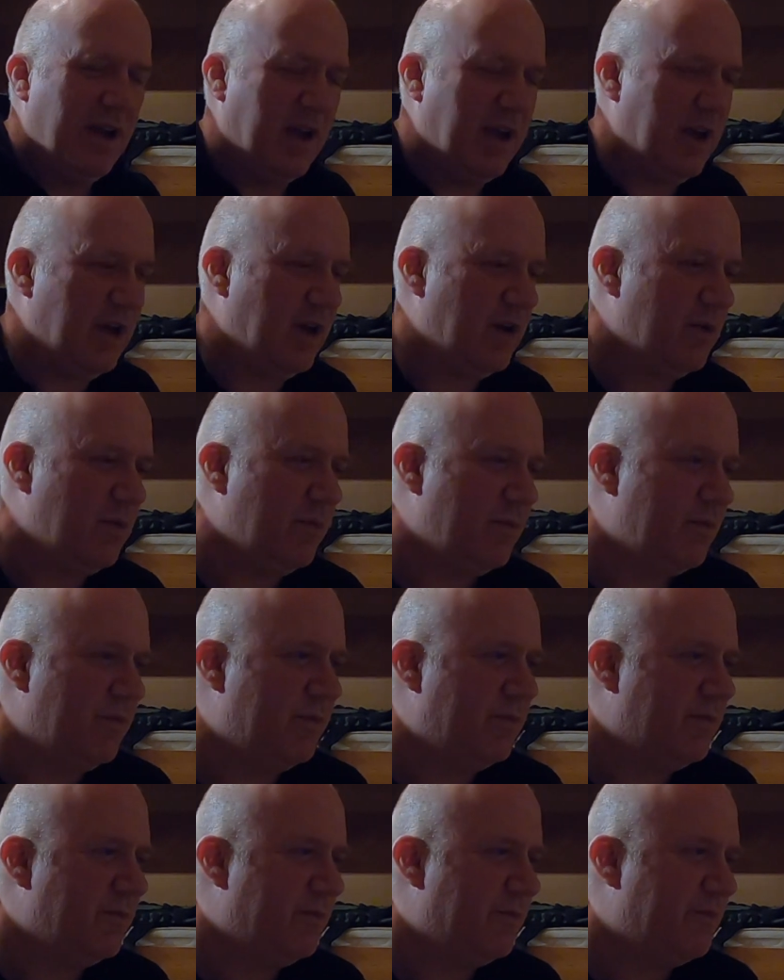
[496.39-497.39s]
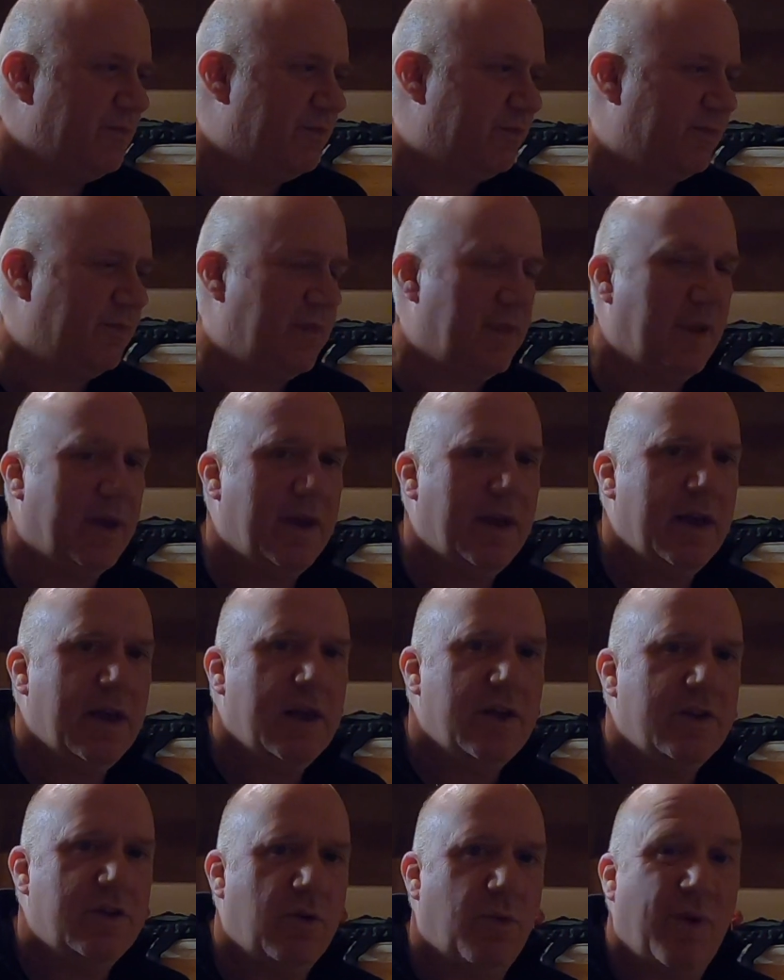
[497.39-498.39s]
Um,
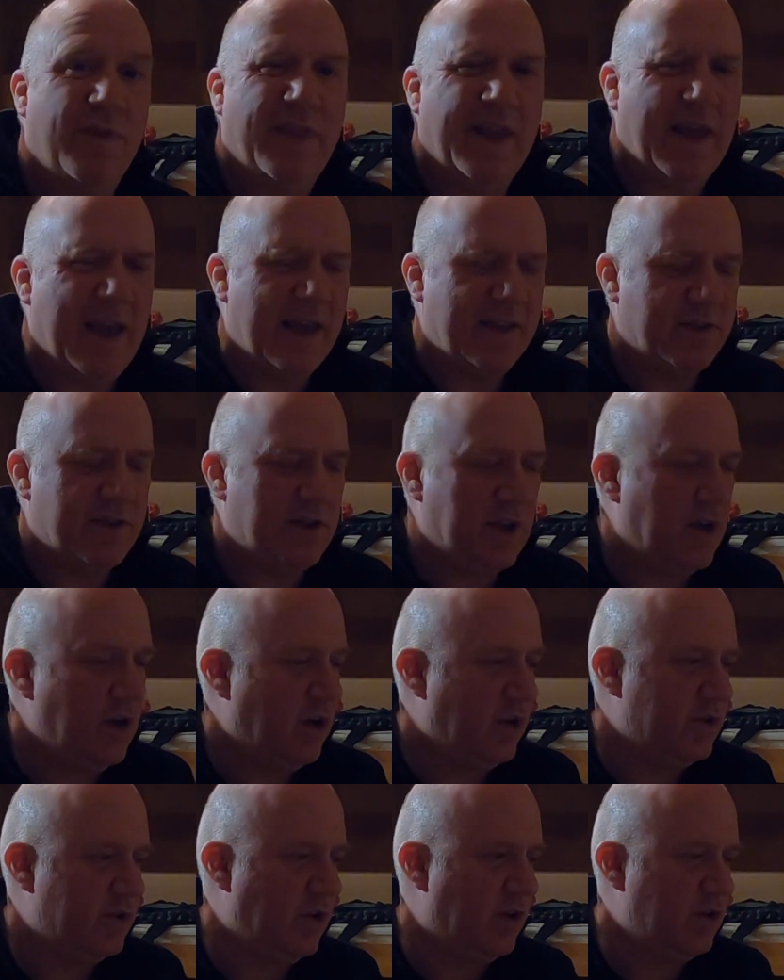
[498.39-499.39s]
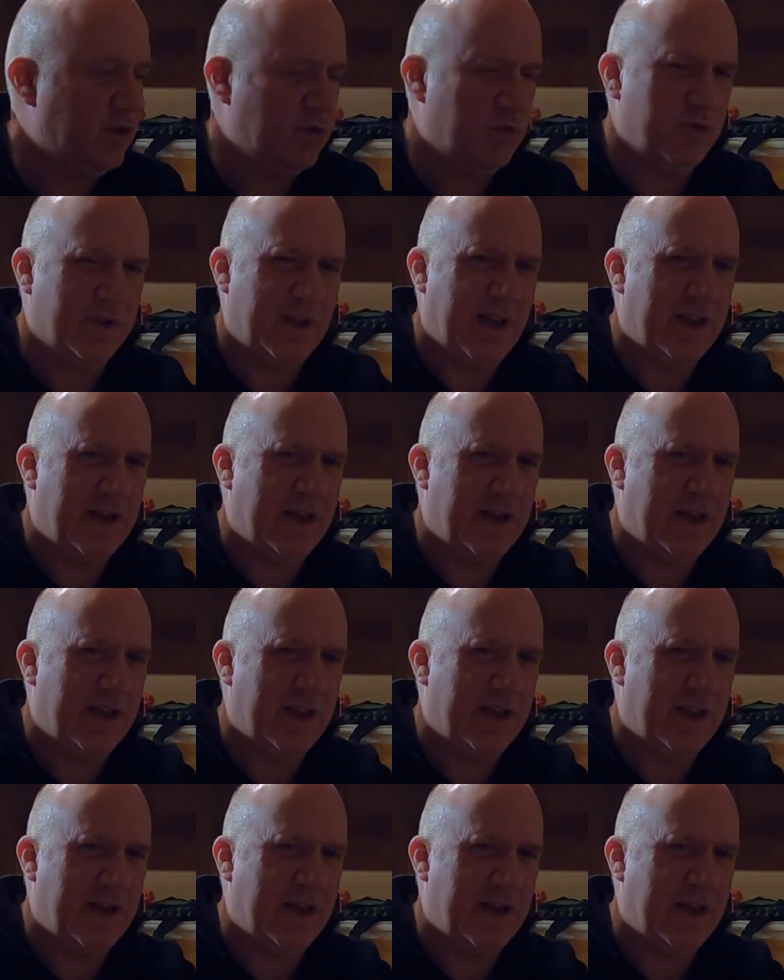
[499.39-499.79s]
so with the SDR dongles,